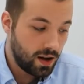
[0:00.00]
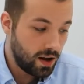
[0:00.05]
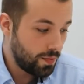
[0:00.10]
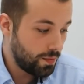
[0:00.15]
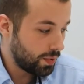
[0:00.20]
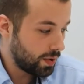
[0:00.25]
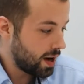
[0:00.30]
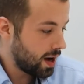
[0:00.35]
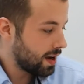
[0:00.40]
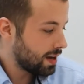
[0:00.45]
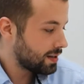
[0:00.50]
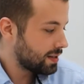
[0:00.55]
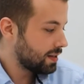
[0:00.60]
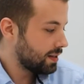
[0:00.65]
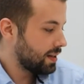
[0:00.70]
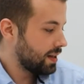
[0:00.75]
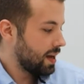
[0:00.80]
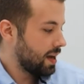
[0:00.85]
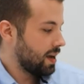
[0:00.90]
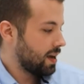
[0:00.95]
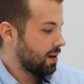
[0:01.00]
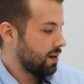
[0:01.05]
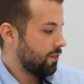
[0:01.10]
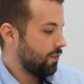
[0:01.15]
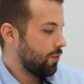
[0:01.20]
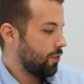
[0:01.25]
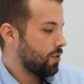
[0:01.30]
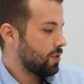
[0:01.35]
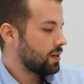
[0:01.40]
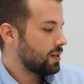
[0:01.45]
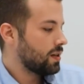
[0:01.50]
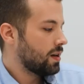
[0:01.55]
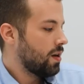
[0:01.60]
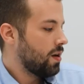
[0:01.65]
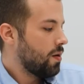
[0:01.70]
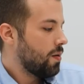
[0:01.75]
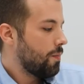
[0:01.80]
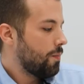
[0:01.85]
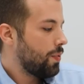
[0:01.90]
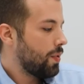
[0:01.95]
I'm constantly adding force,
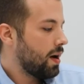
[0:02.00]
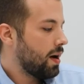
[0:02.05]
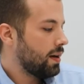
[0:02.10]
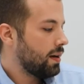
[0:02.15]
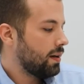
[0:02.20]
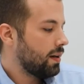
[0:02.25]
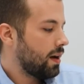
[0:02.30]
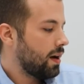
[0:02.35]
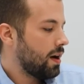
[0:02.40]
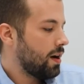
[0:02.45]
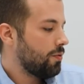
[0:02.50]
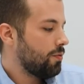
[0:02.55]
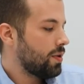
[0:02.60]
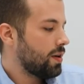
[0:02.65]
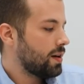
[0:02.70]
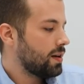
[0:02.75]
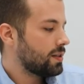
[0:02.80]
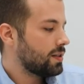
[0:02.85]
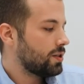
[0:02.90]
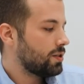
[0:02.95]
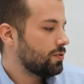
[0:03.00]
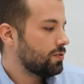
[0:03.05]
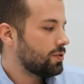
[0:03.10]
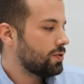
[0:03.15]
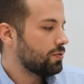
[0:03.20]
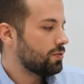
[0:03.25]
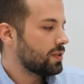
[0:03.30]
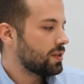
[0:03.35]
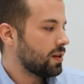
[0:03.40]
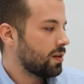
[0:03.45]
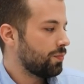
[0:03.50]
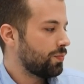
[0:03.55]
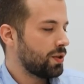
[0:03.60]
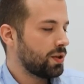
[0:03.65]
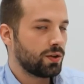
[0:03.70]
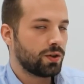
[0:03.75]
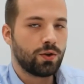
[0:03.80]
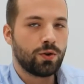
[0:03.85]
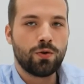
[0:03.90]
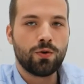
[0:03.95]
but I wanted to do
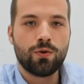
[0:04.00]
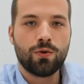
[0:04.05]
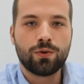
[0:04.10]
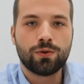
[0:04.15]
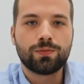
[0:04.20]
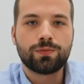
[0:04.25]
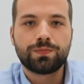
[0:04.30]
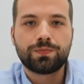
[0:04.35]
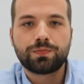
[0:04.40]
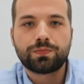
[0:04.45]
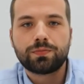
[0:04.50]
something cool.